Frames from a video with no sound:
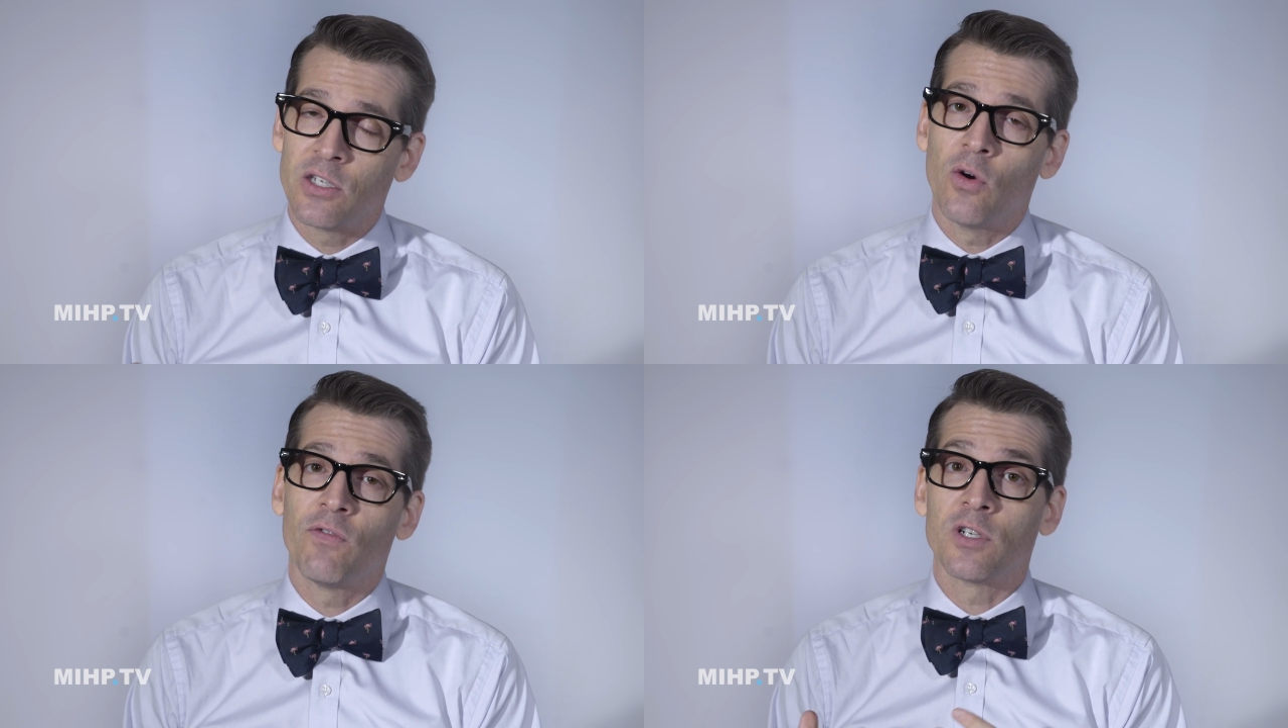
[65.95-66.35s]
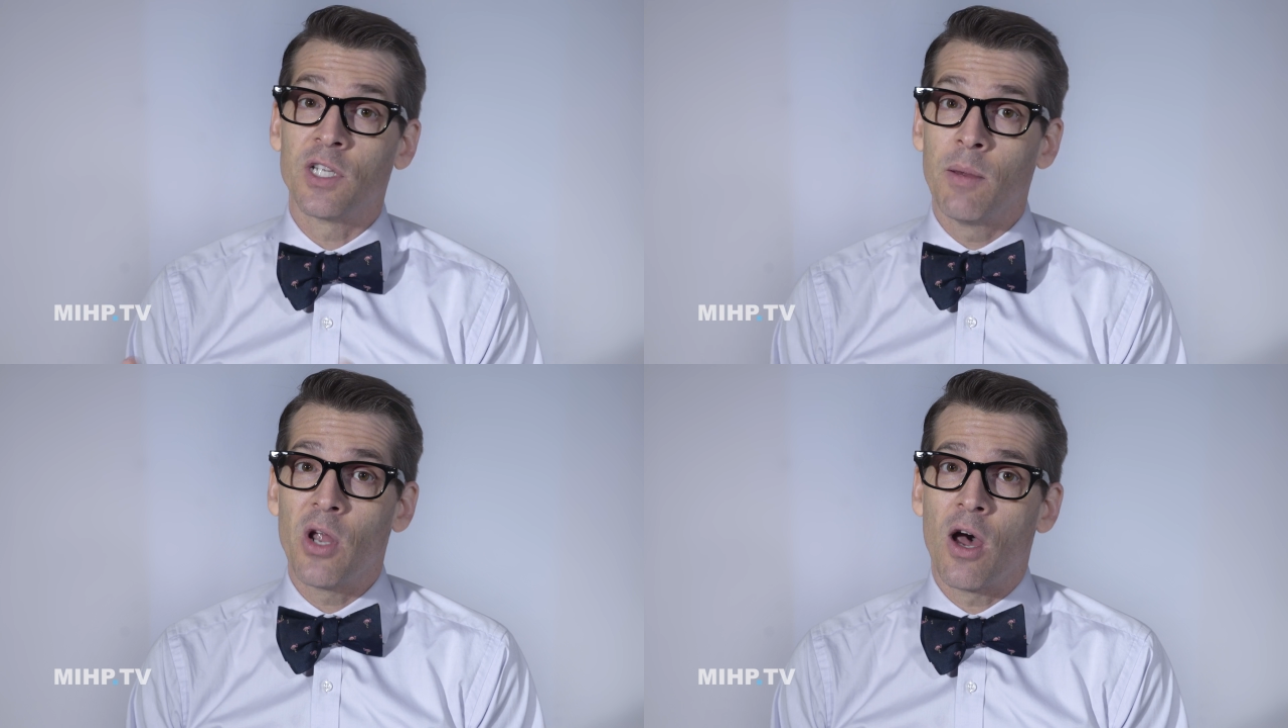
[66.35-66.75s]
So for
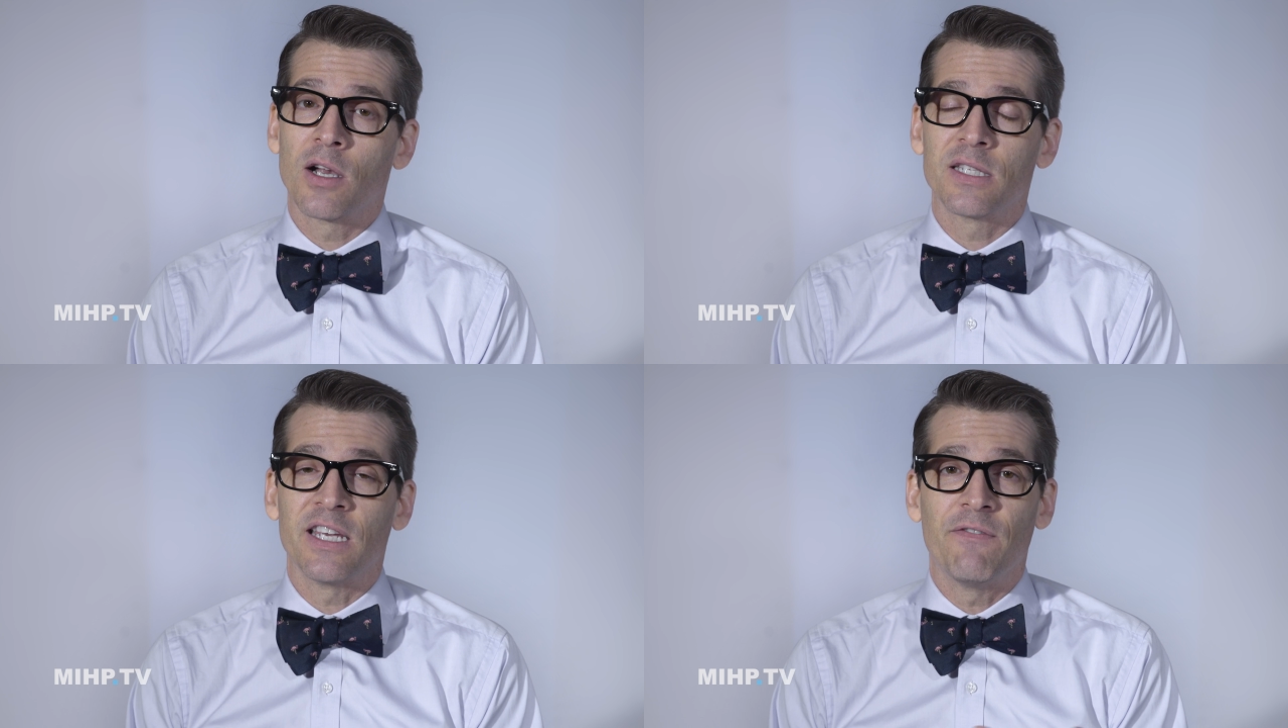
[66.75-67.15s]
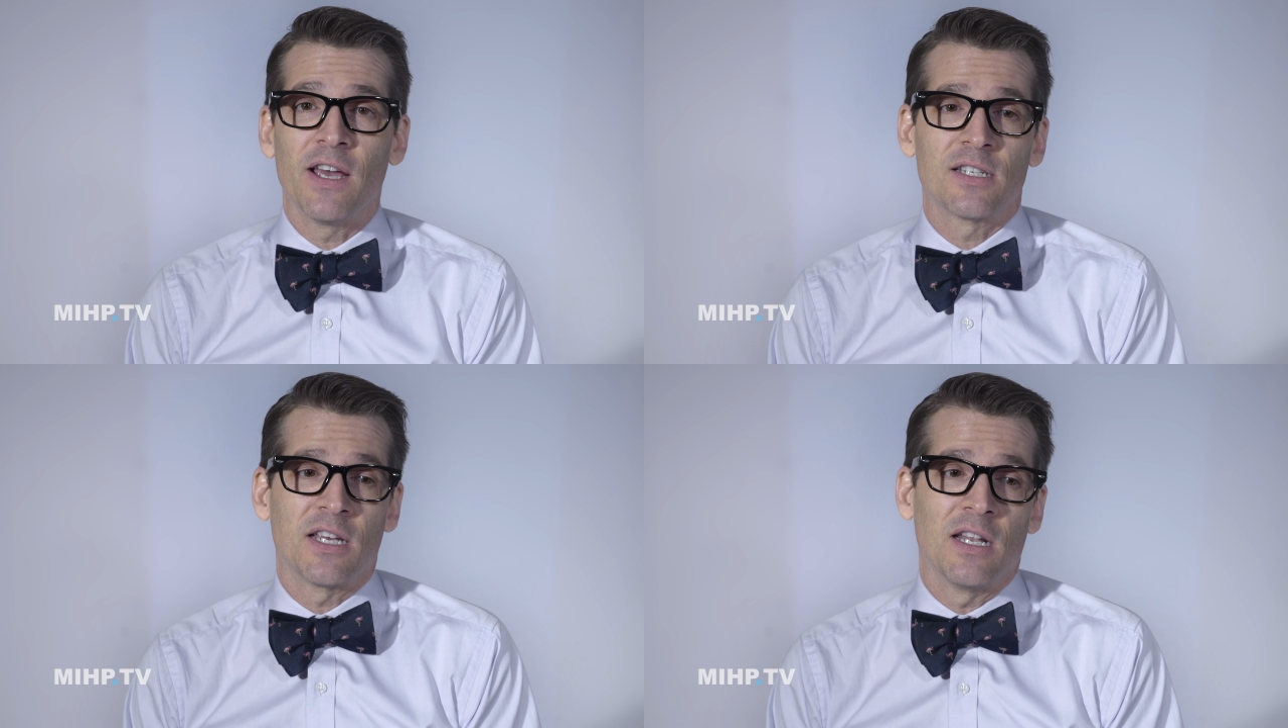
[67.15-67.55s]
some dogs, the
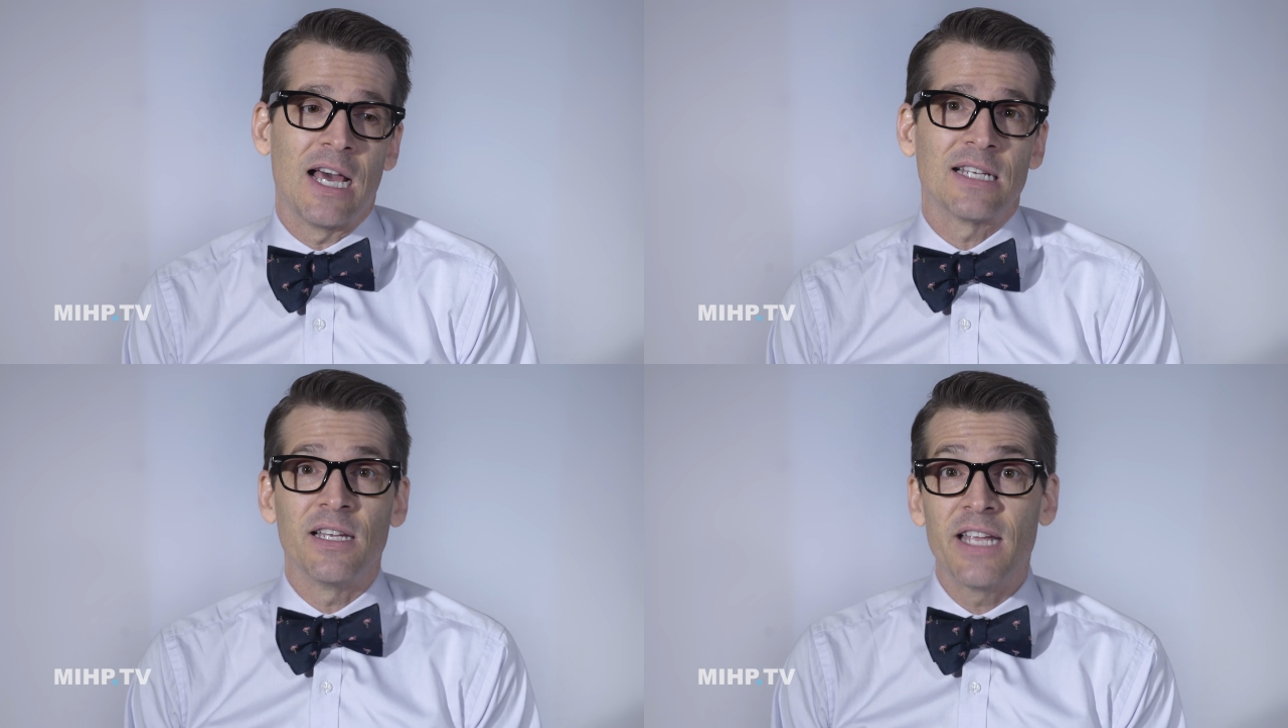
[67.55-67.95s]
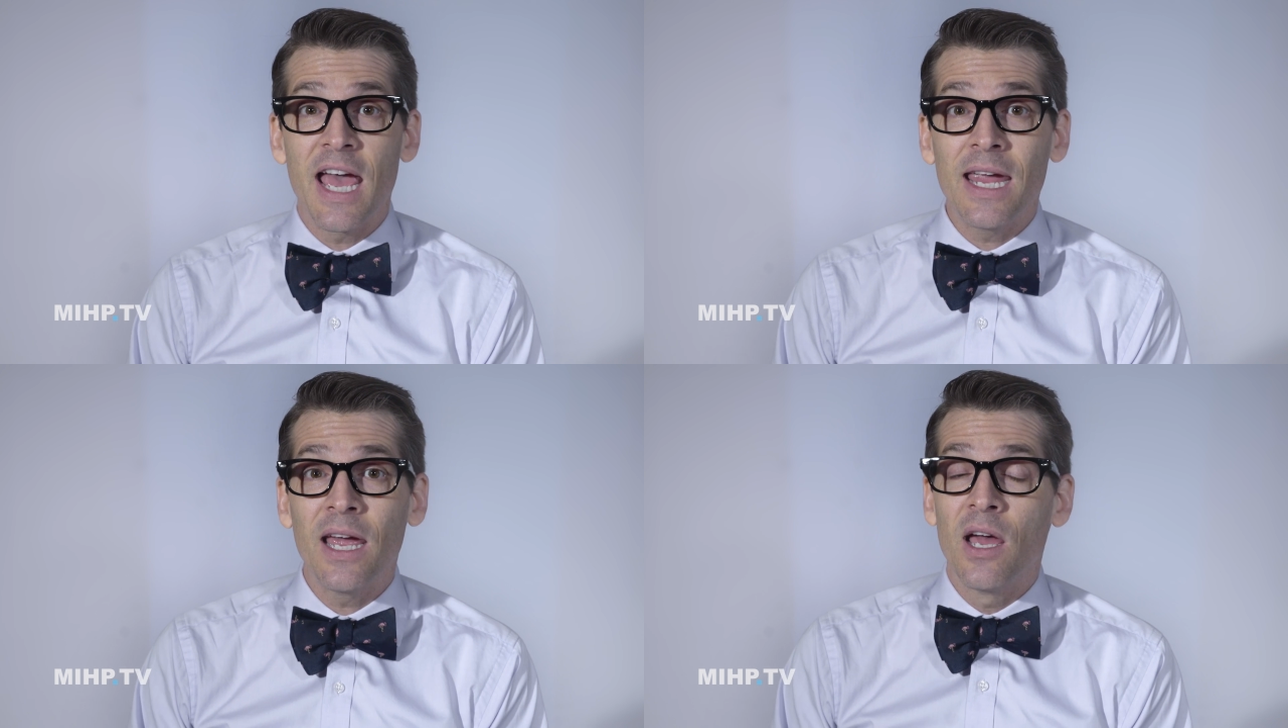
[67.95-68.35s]
effects can last a
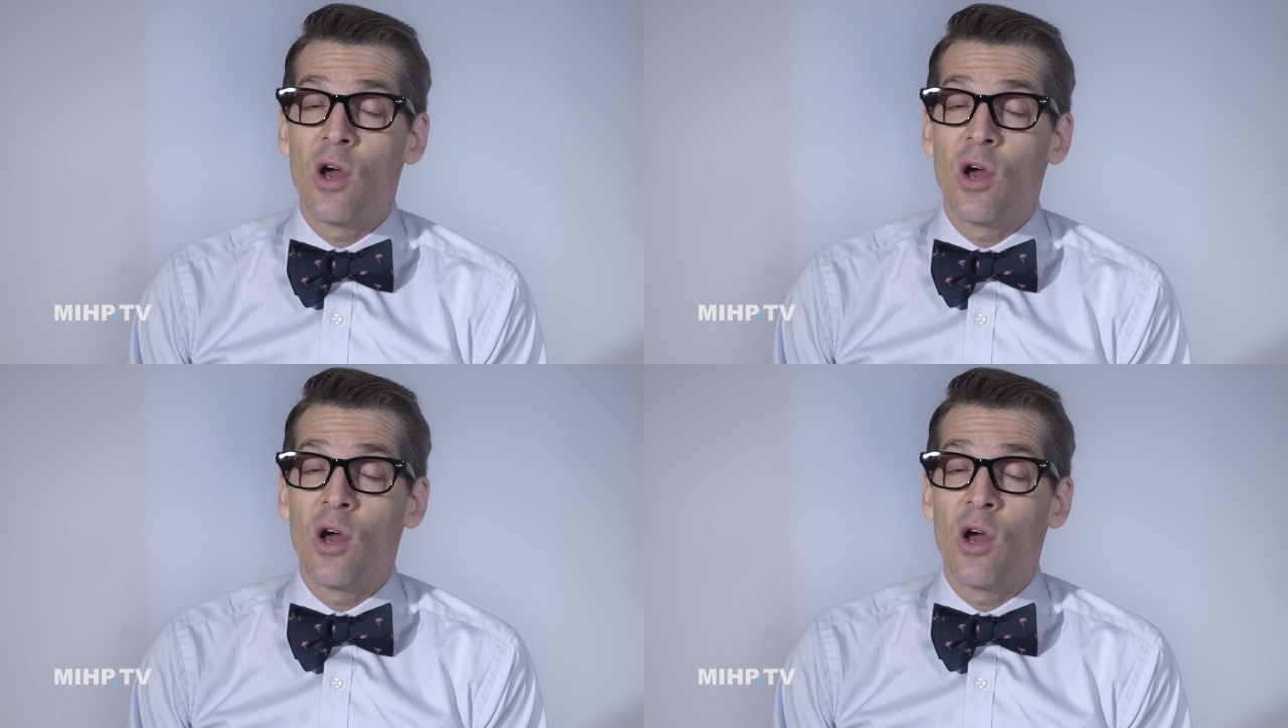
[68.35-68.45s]
day